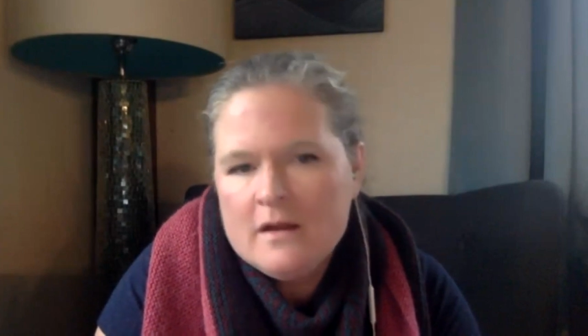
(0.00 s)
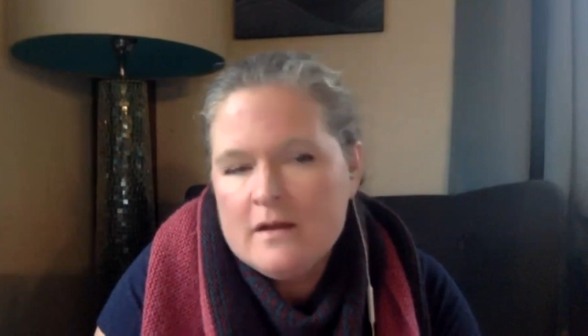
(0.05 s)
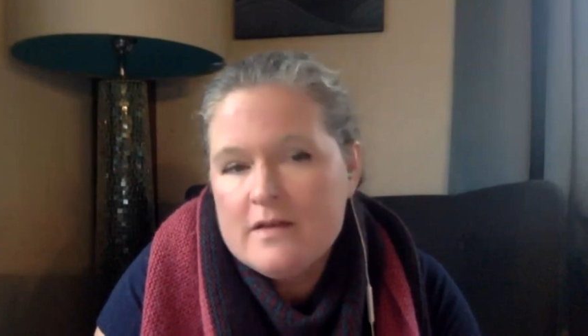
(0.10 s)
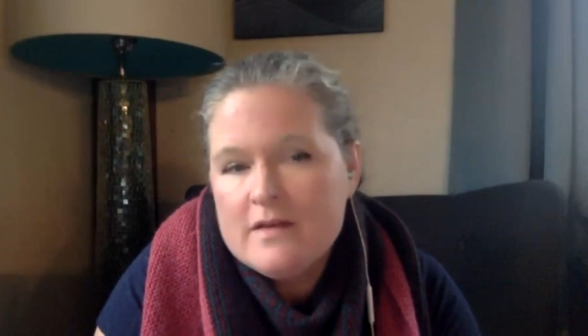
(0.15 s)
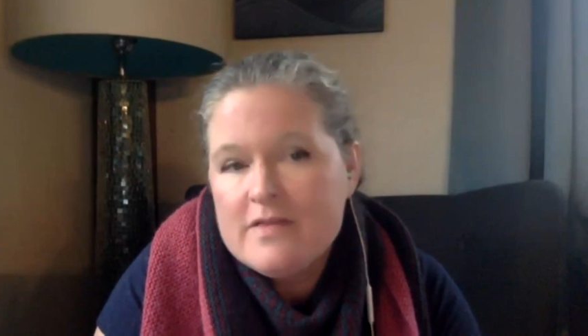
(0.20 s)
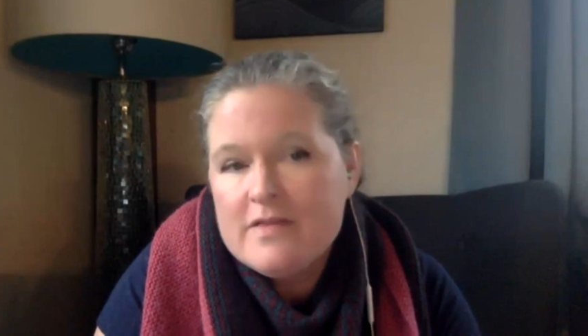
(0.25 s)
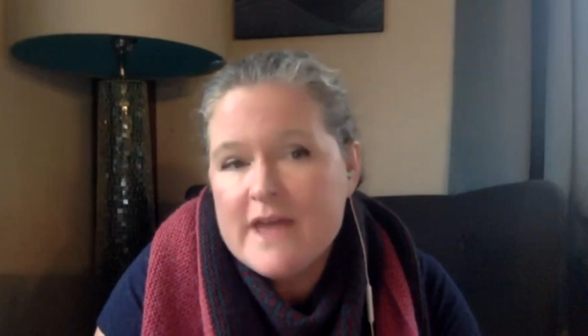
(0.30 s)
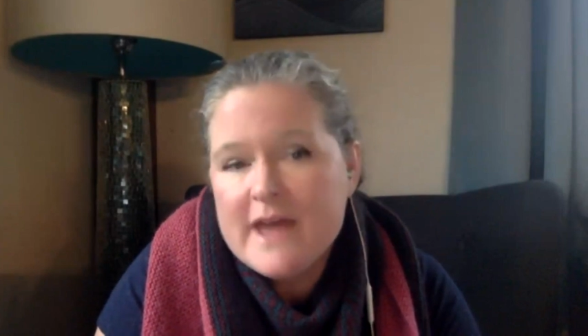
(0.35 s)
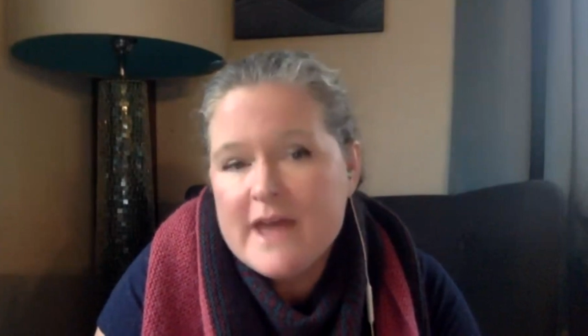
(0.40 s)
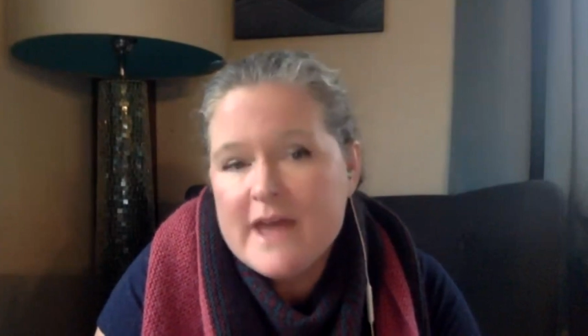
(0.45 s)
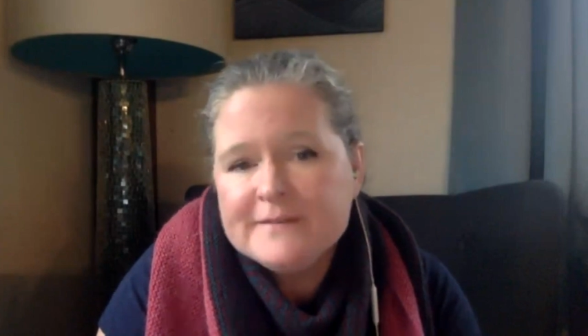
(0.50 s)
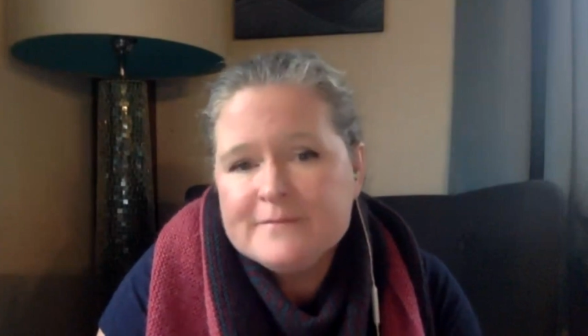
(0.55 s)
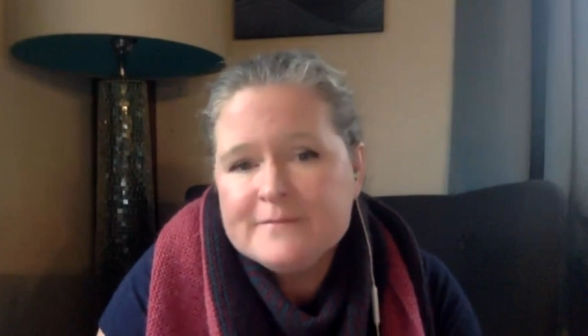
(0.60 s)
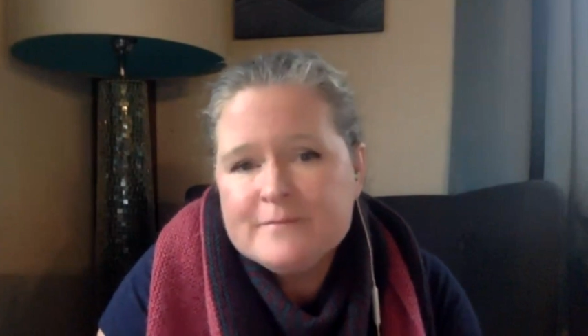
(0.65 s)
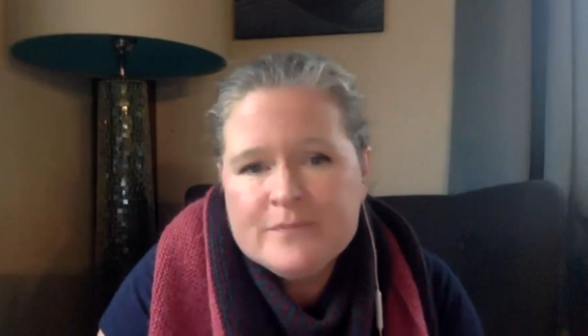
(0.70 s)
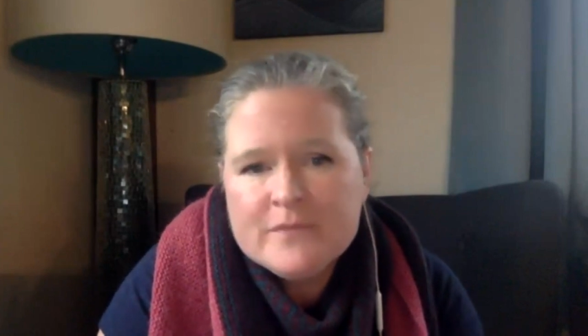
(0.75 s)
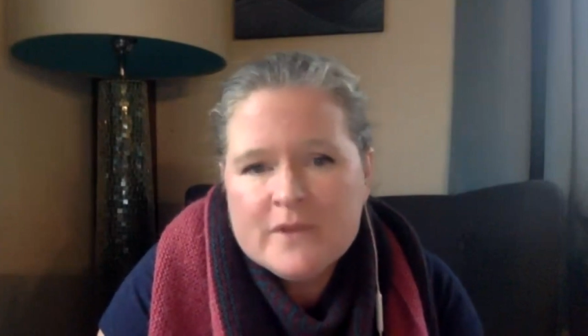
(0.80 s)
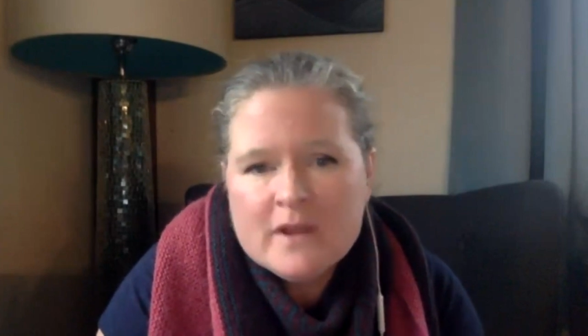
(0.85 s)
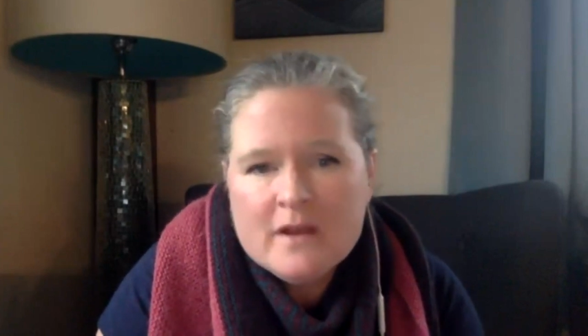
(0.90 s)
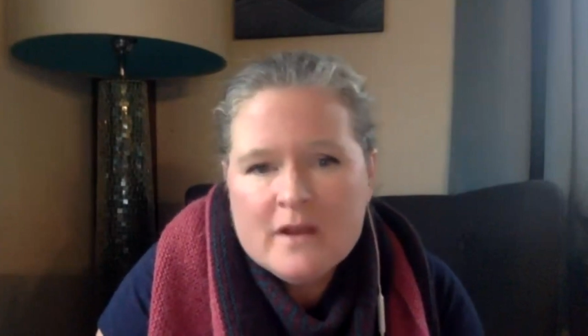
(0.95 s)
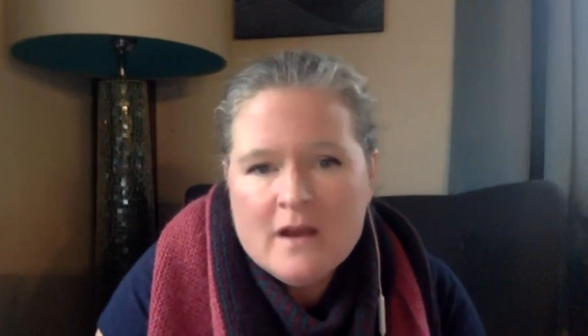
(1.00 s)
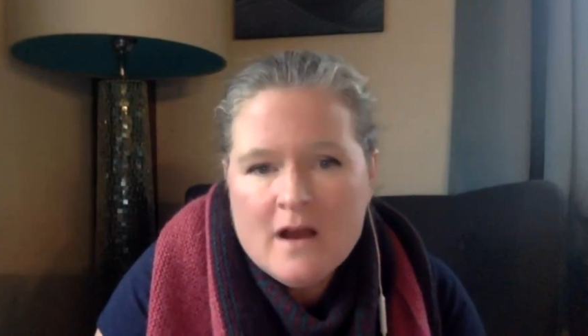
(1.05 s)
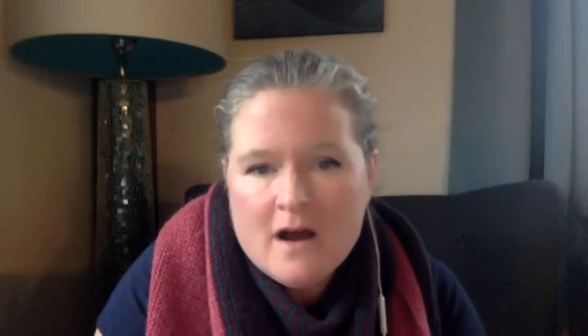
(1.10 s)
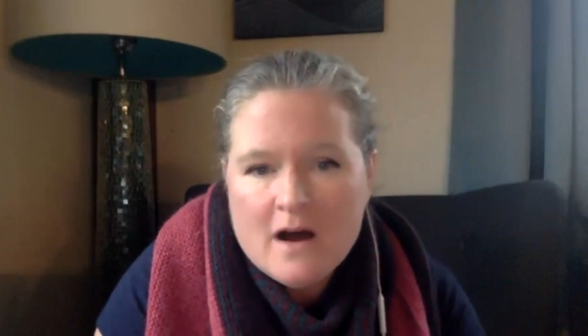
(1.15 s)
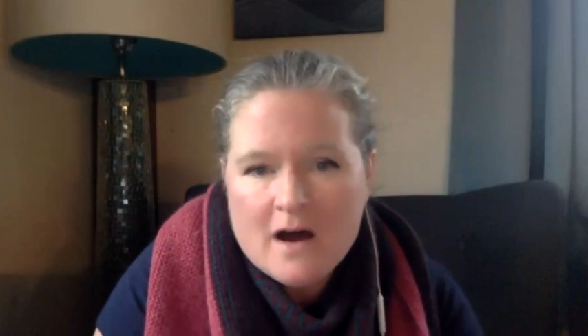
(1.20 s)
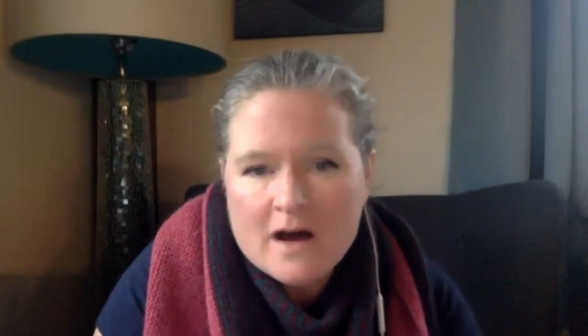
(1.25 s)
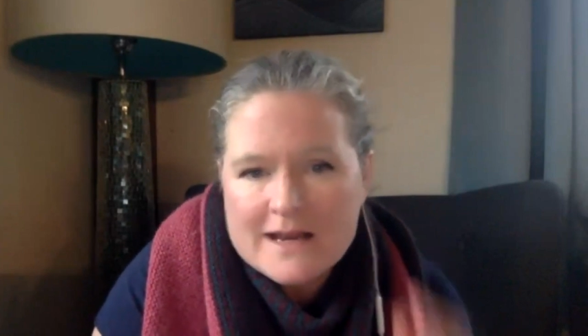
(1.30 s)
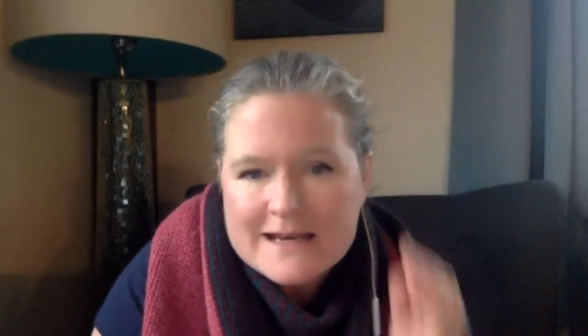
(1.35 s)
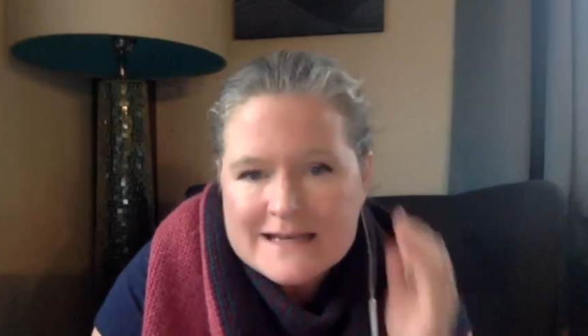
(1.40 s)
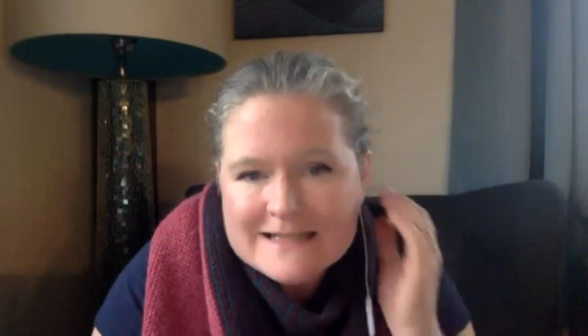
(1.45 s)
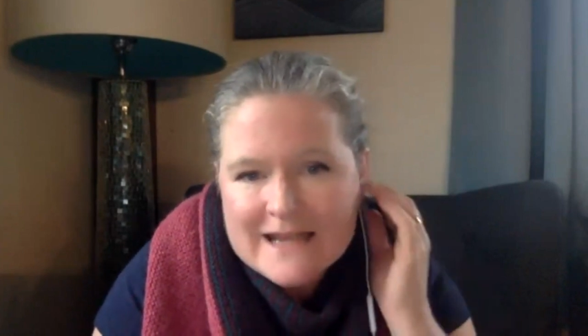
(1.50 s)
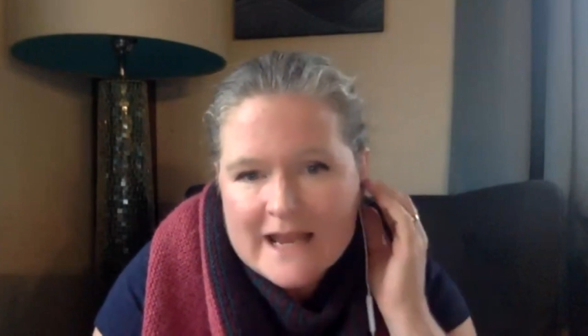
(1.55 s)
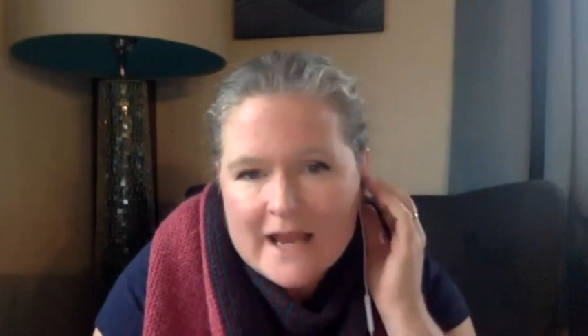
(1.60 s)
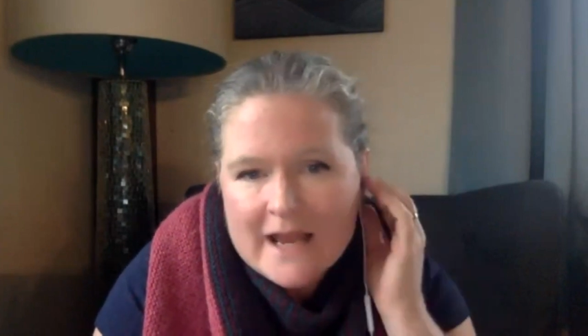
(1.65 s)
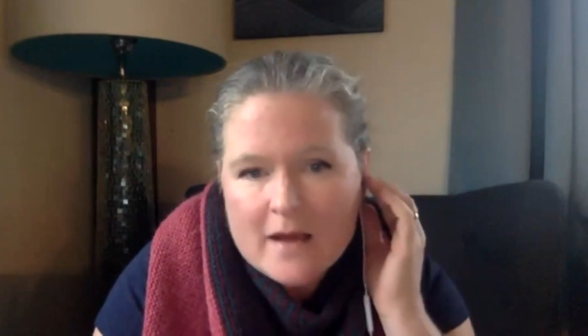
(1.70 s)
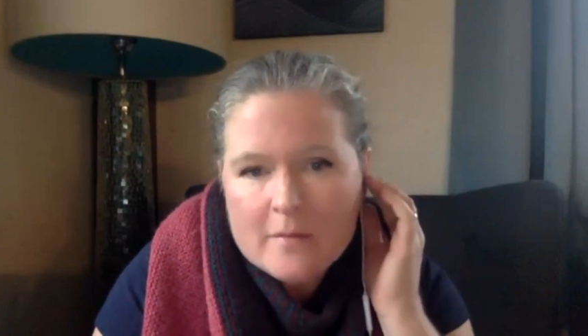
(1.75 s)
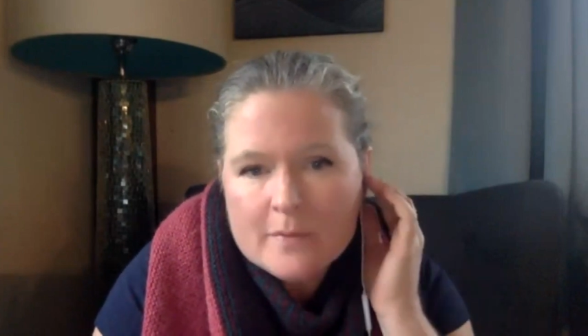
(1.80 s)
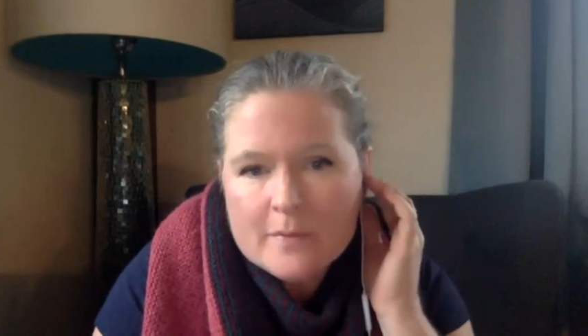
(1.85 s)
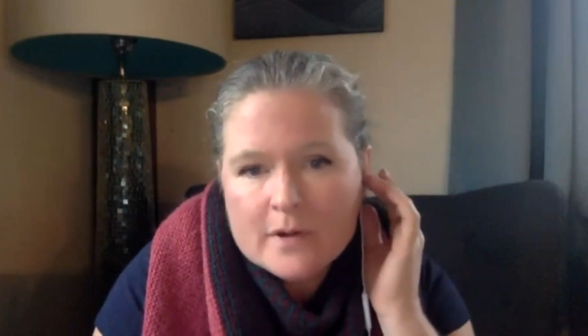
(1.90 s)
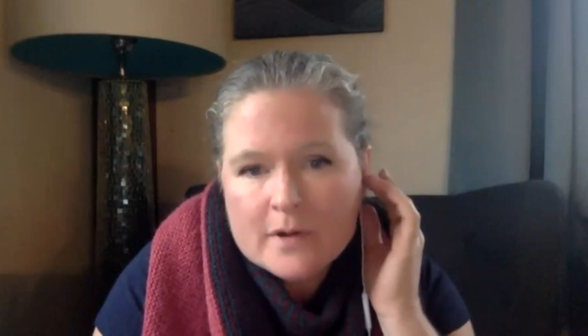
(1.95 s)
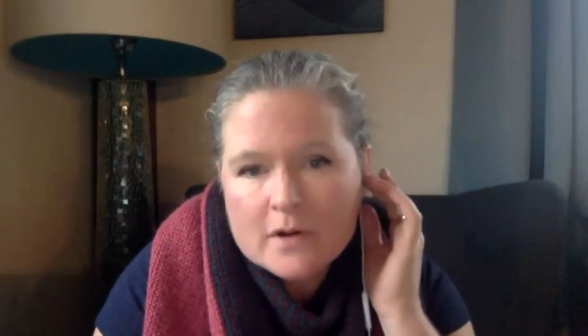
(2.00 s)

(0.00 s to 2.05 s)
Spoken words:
Then, on a damp,